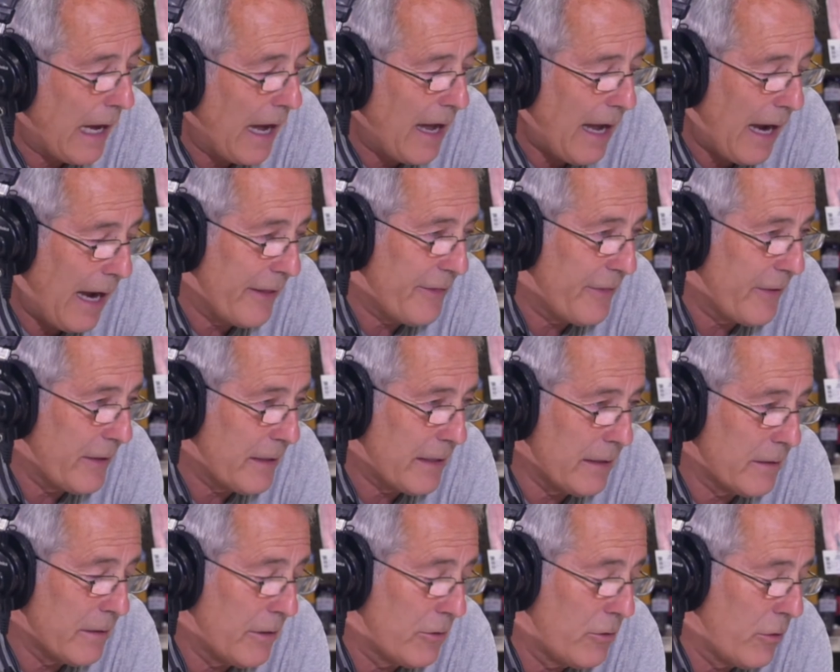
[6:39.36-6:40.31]
I
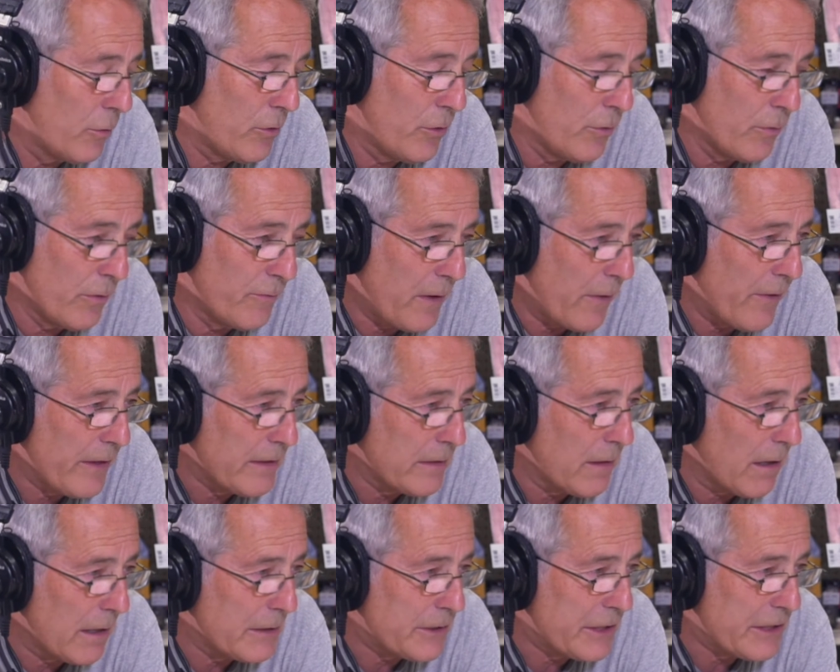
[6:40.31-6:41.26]
think, to a very
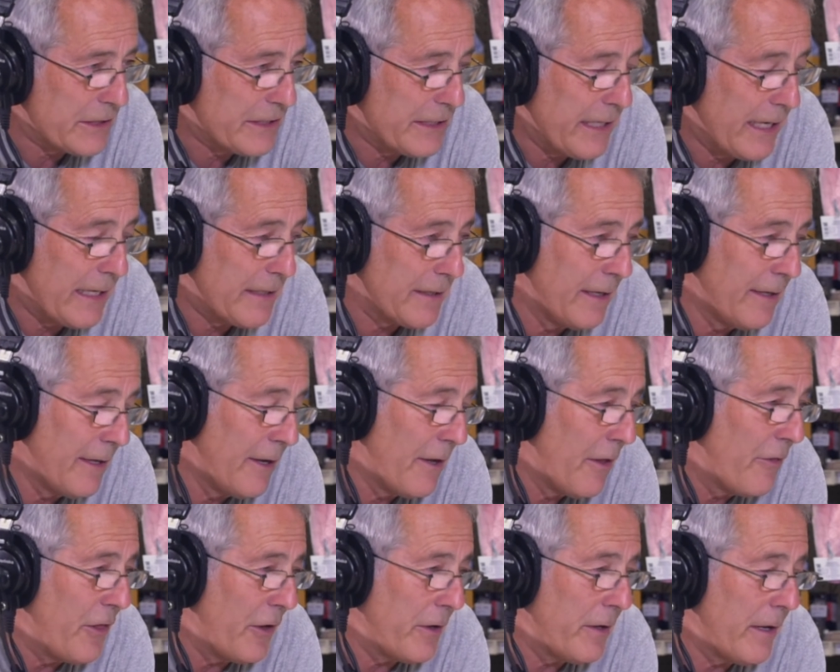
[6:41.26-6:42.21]
large extent,
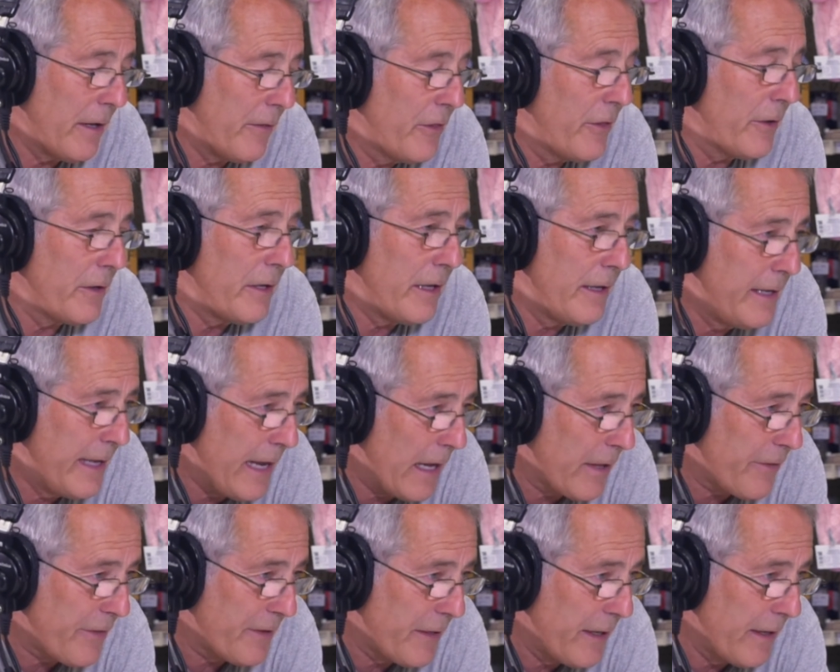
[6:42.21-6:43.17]
the
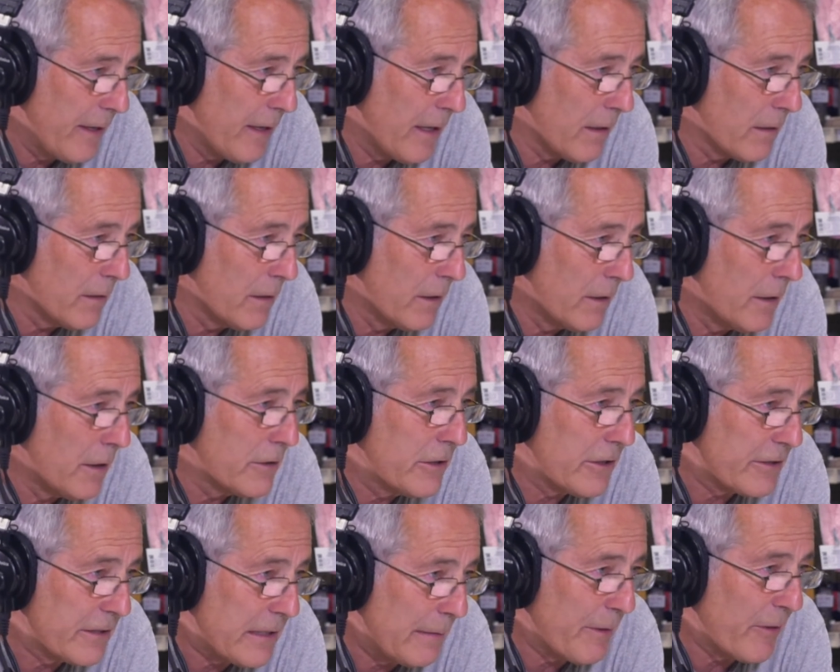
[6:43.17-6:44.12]
death knell
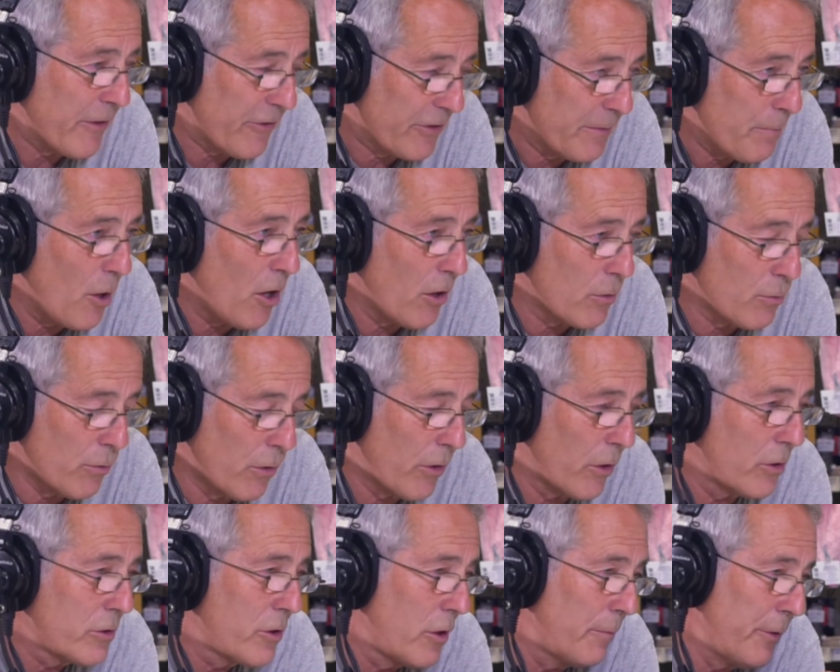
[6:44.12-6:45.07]
to some of the small
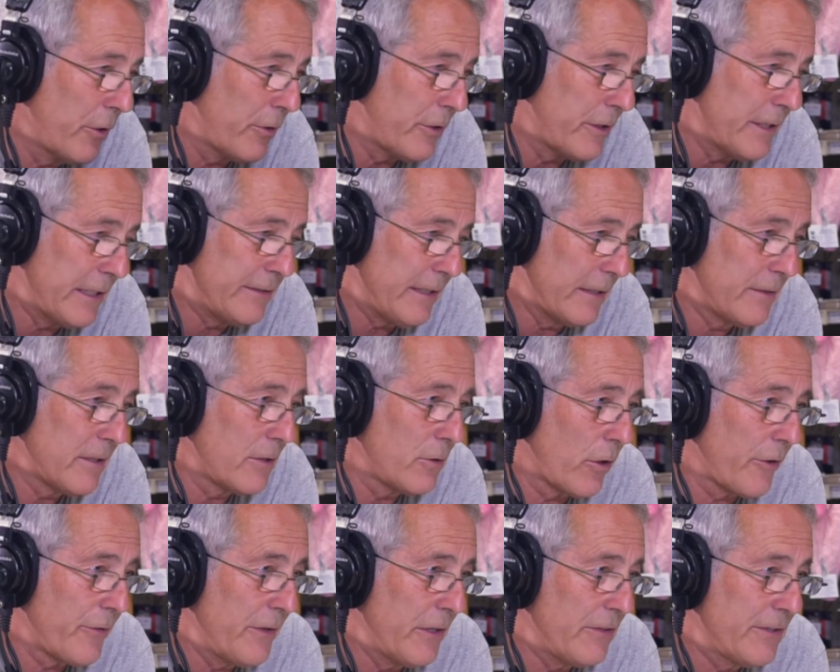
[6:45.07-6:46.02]
rural communities in the
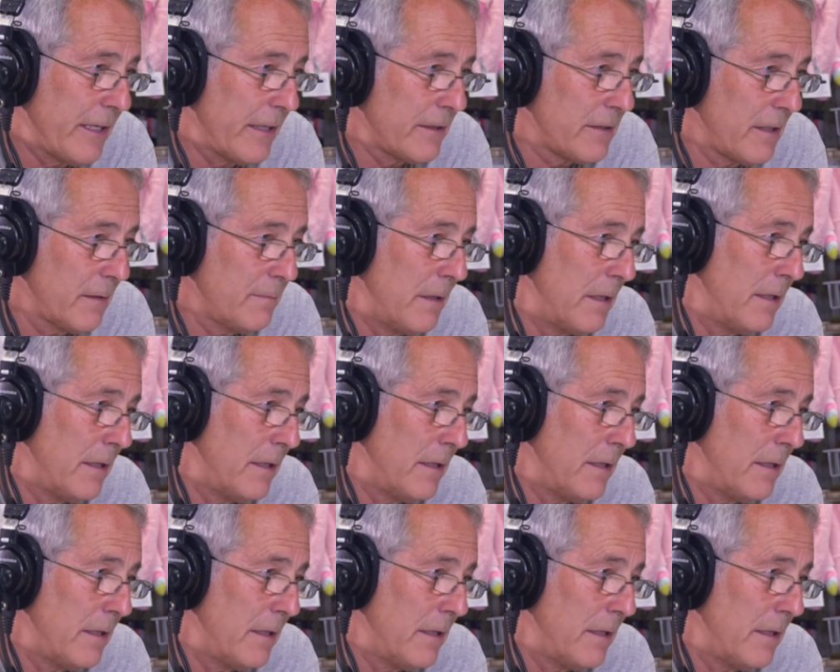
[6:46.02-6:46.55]
Northeast Kingdom.